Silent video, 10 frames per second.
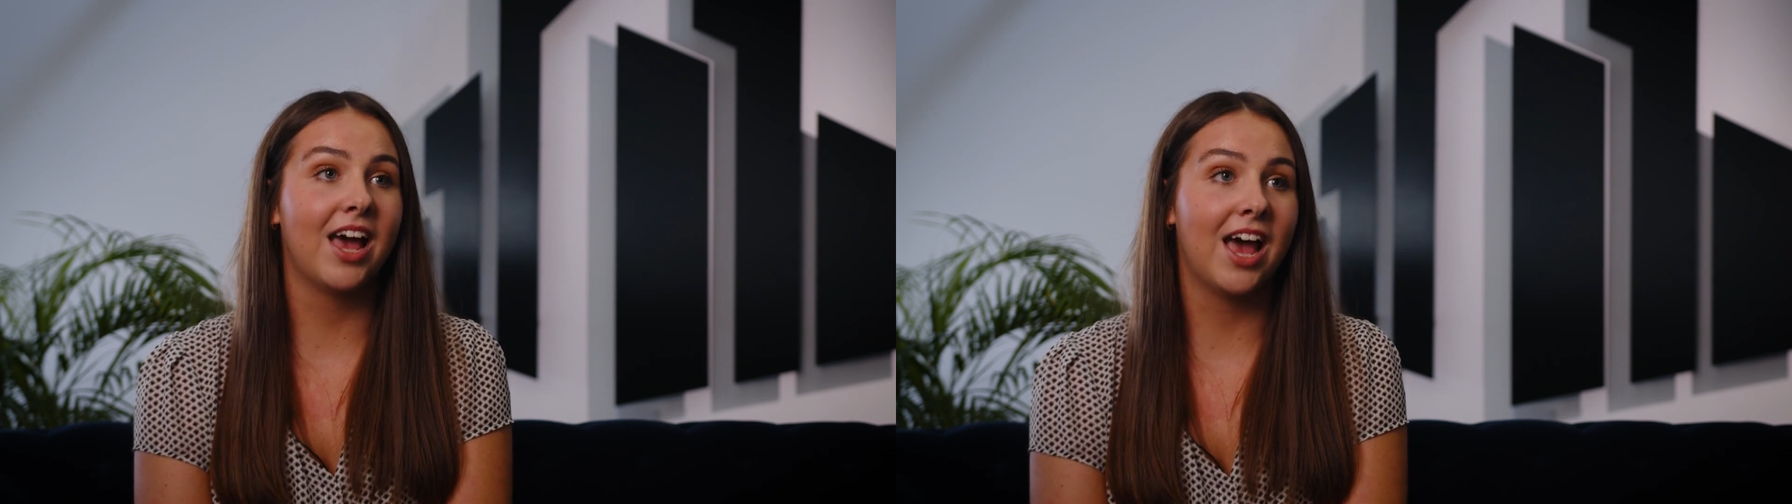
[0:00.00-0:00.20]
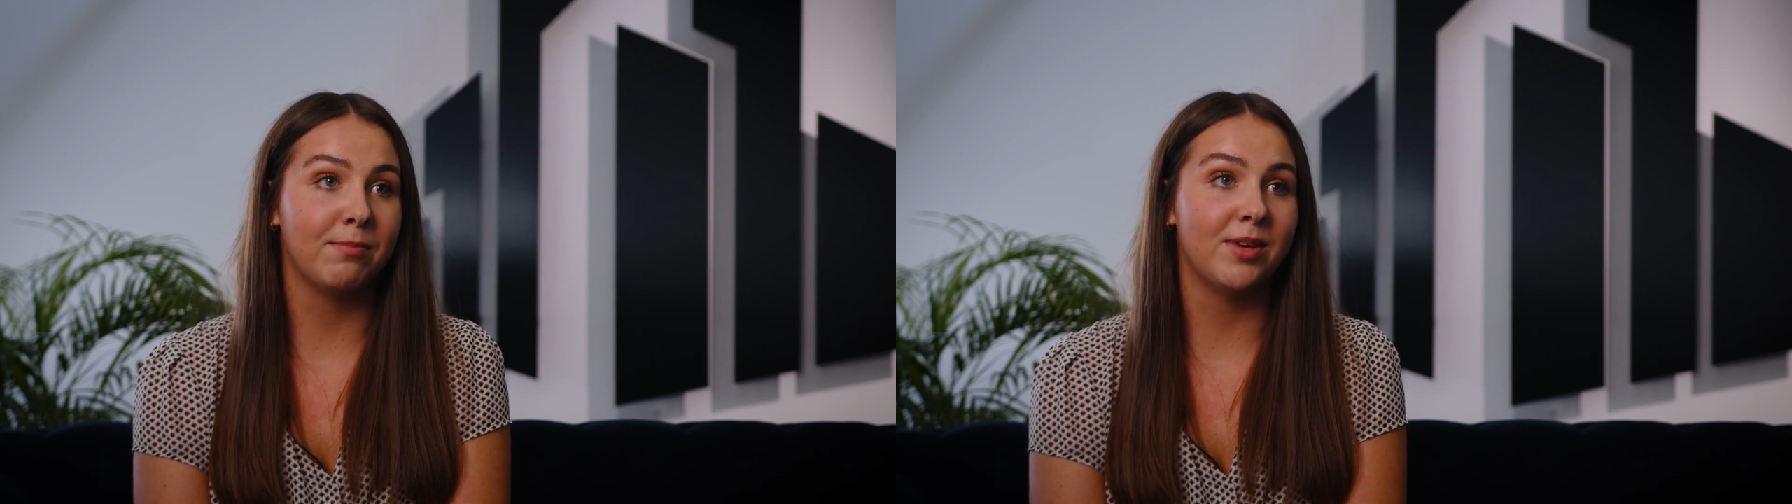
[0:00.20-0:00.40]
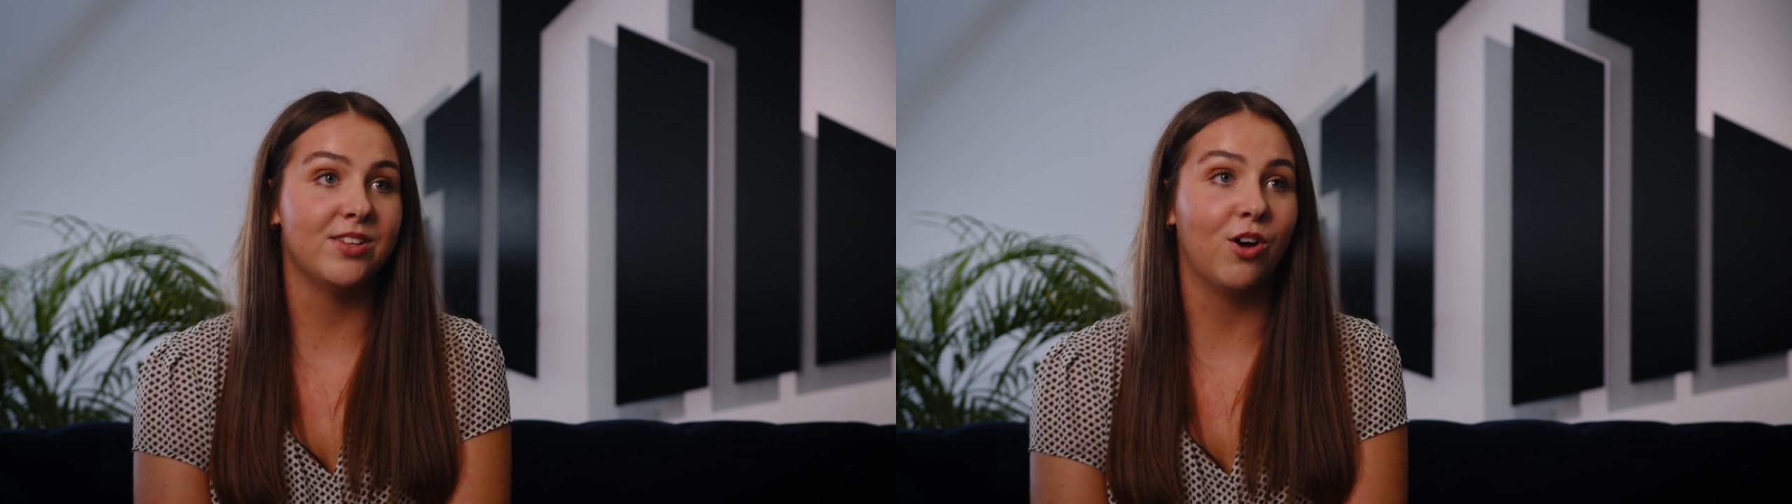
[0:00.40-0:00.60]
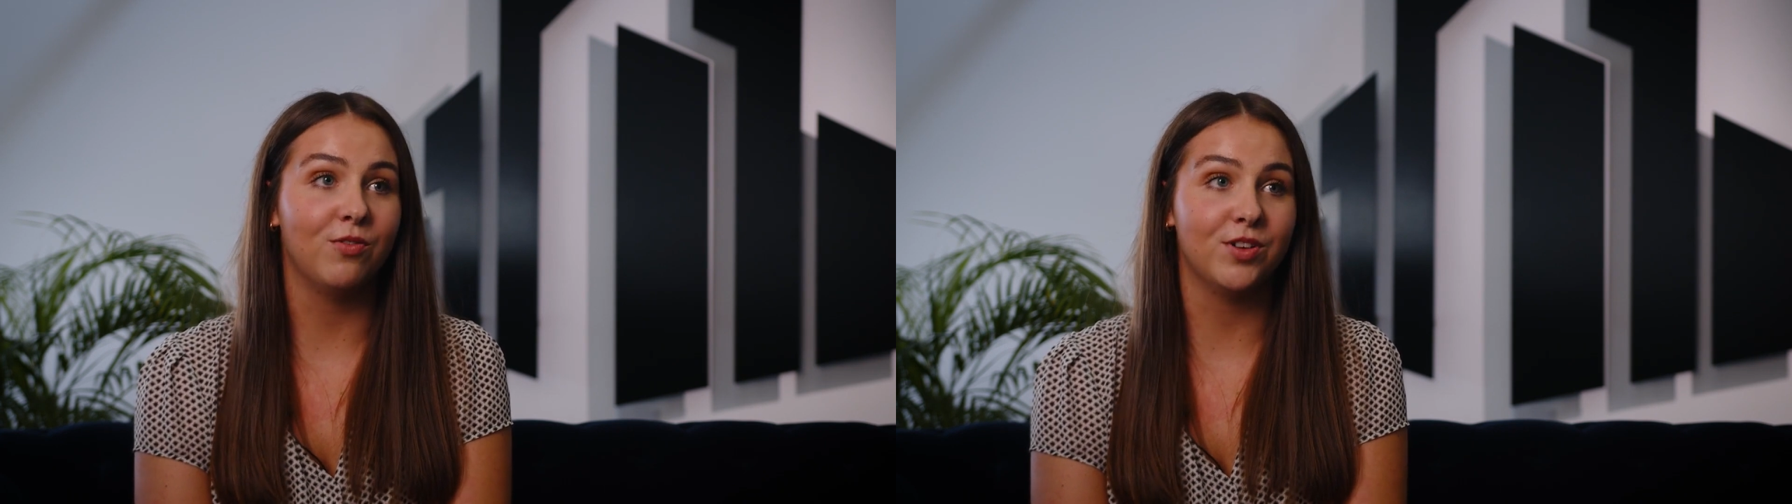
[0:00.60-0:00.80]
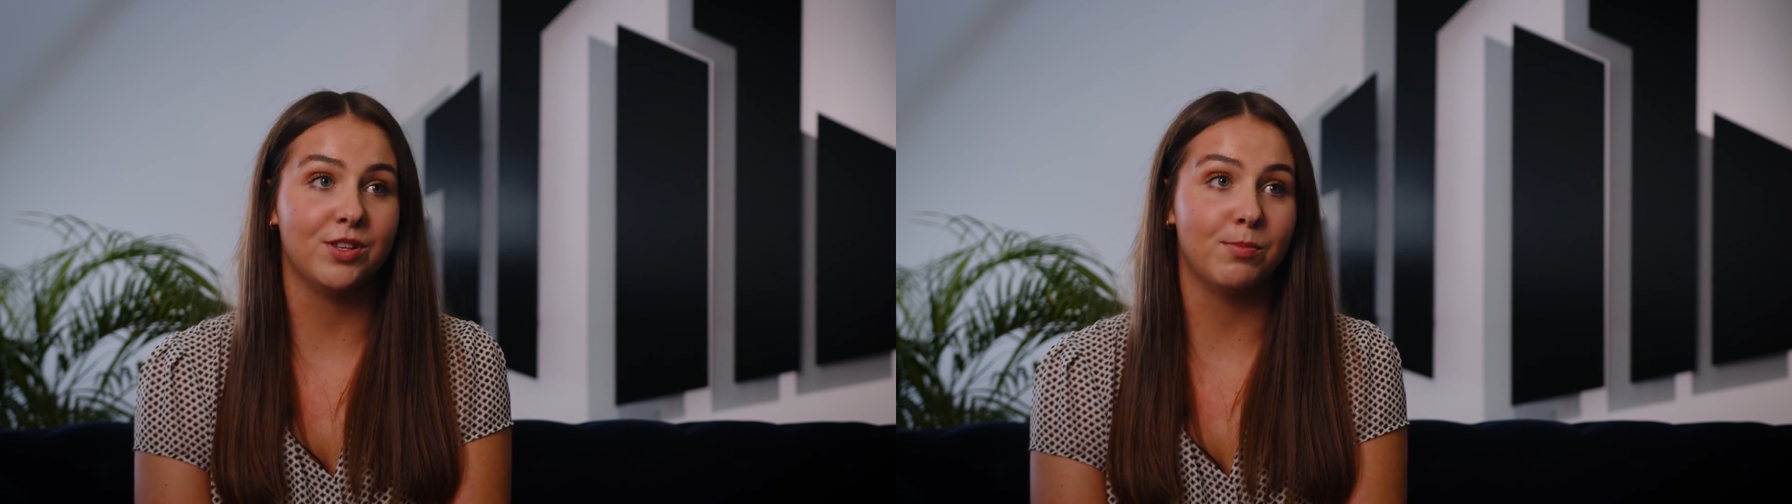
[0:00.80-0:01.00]
happy to
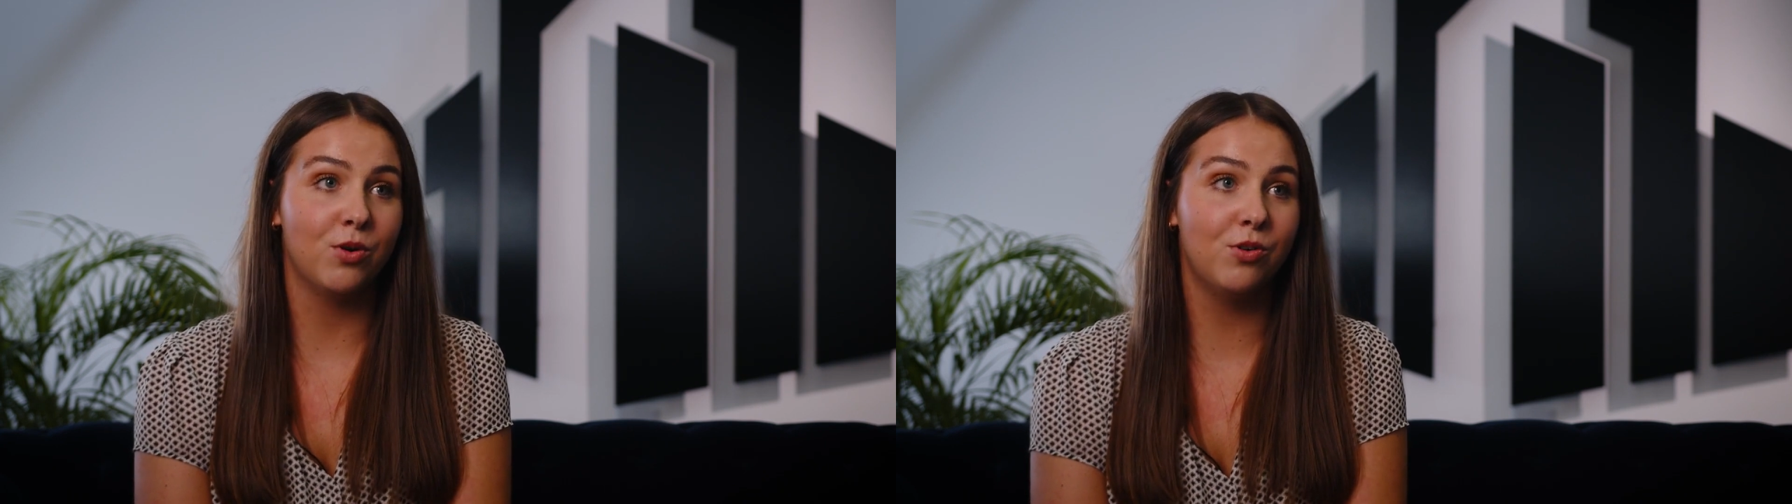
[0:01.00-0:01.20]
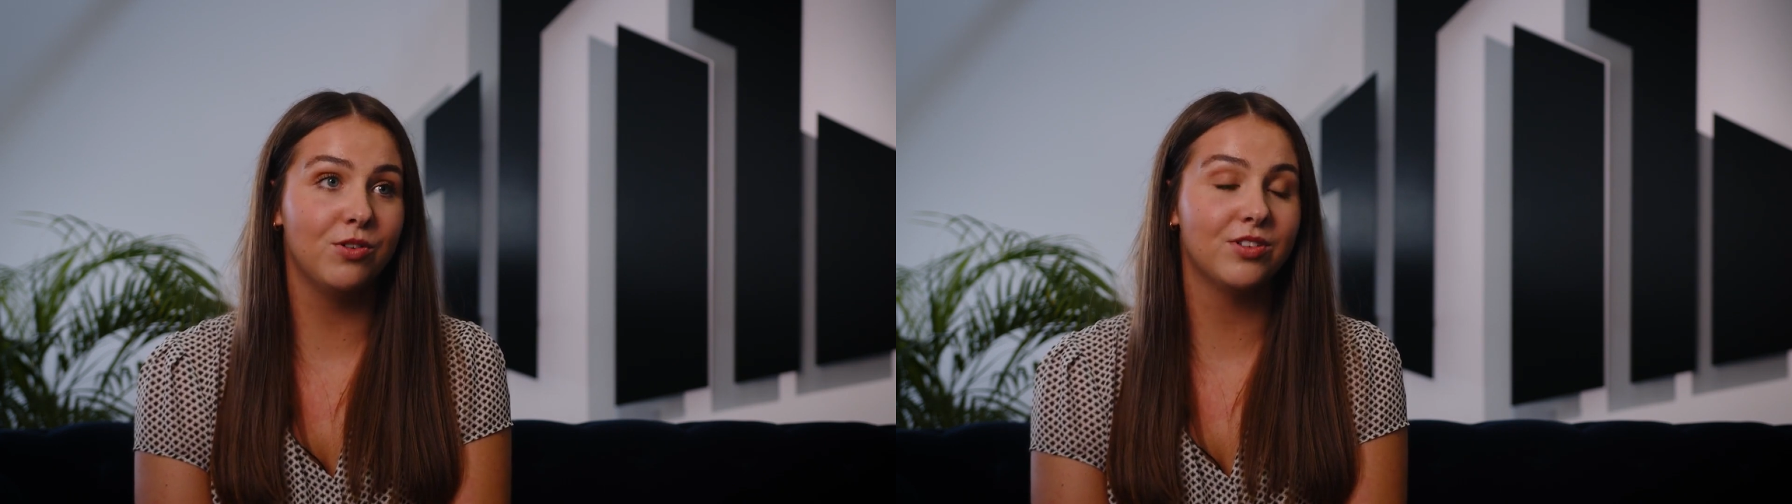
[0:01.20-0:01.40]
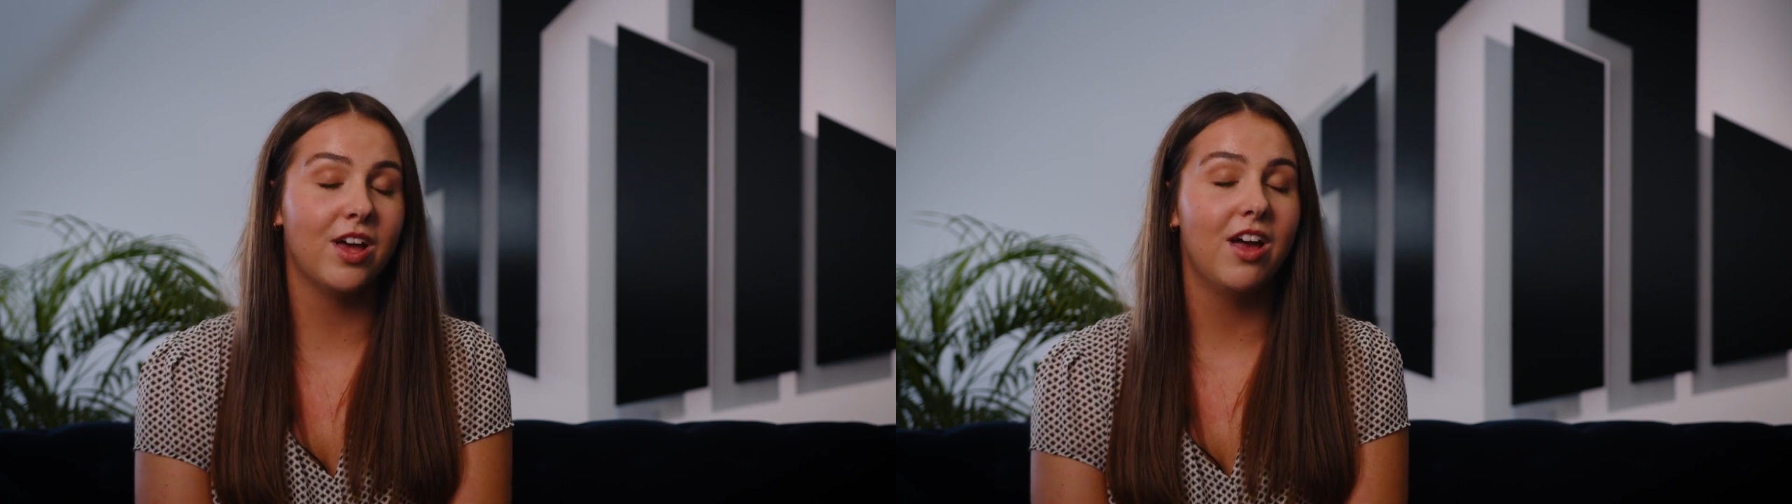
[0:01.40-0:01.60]
offer support.